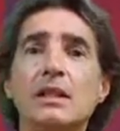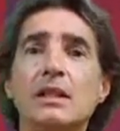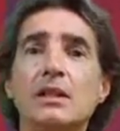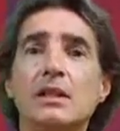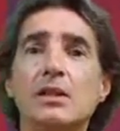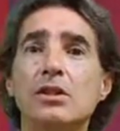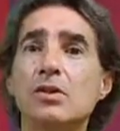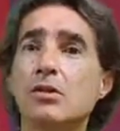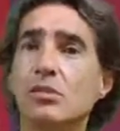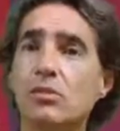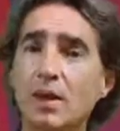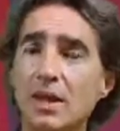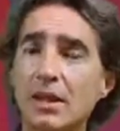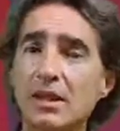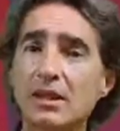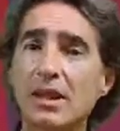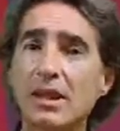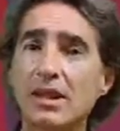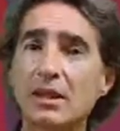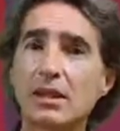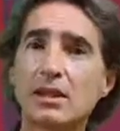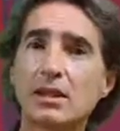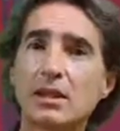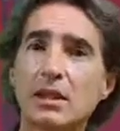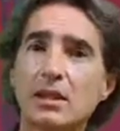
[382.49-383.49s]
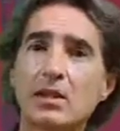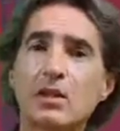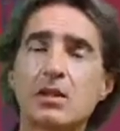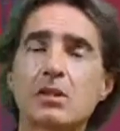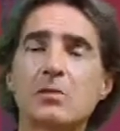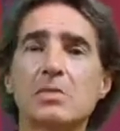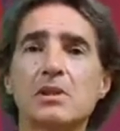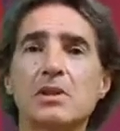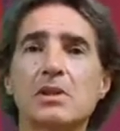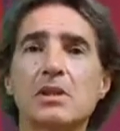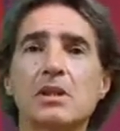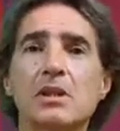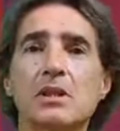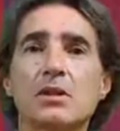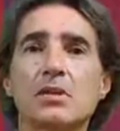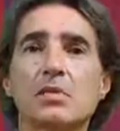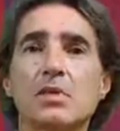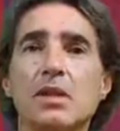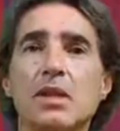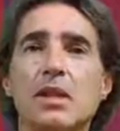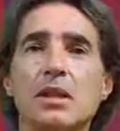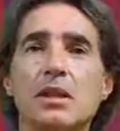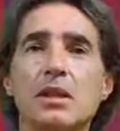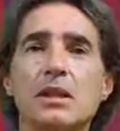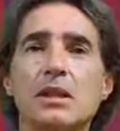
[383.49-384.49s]
You read that in the Gospels as
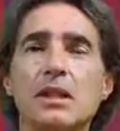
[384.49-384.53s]
well.